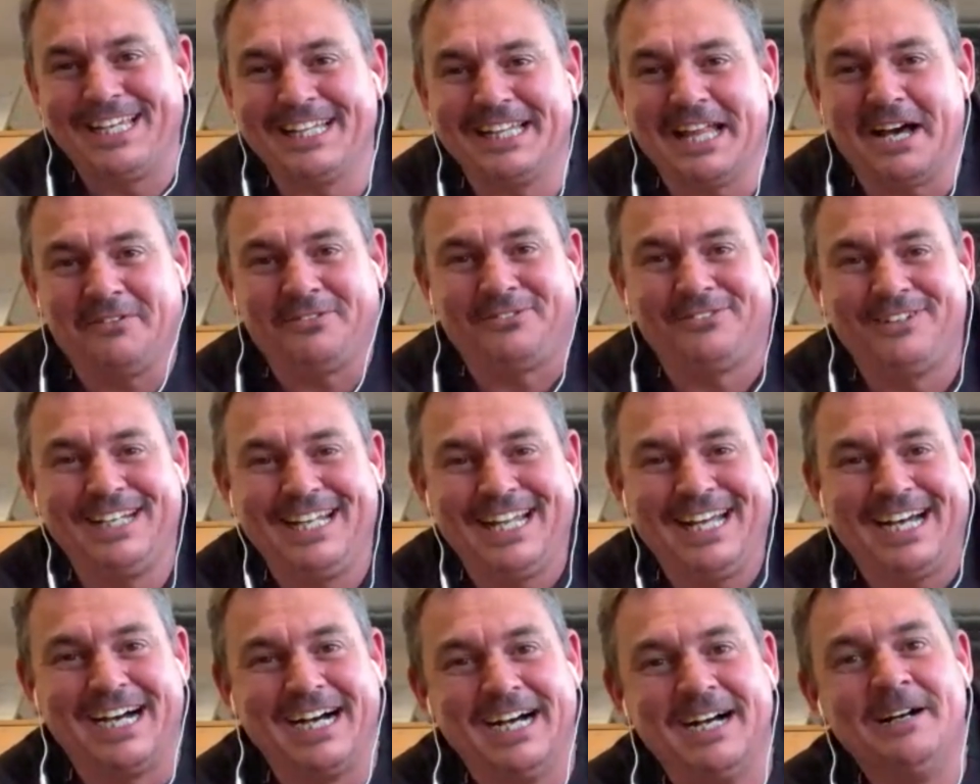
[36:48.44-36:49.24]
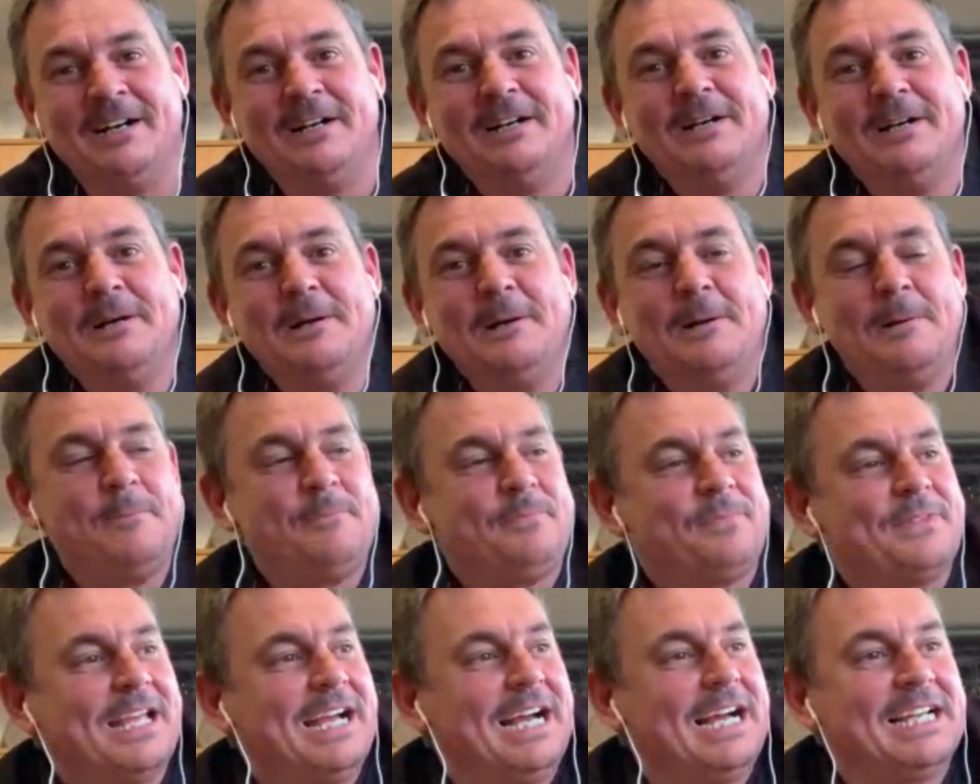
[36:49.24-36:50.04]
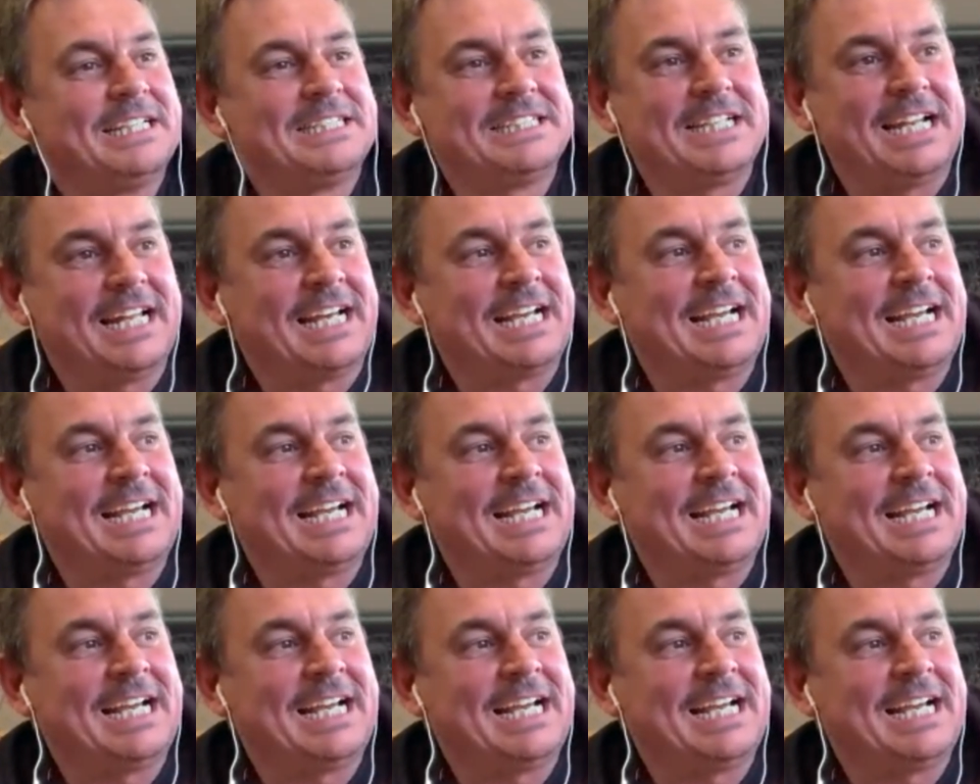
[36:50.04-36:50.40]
you laughing at? I said,